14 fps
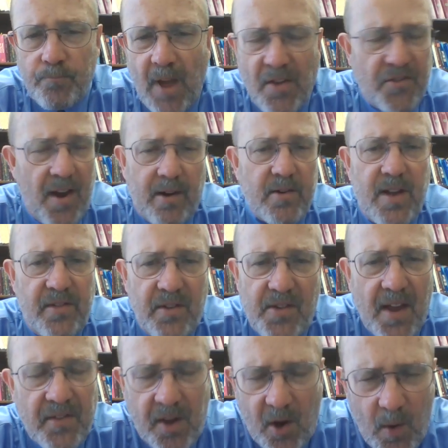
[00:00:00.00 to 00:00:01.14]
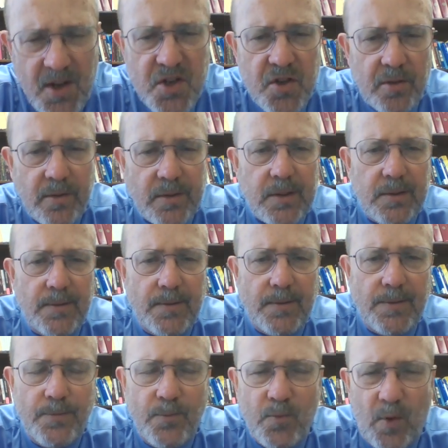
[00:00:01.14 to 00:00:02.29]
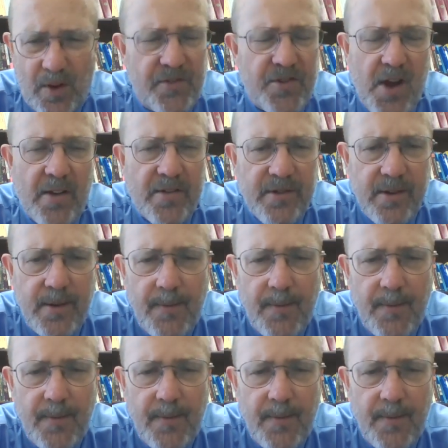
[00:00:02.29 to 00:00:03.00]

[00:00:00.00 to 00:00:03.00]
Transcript: Socrates is asking questions. What is just?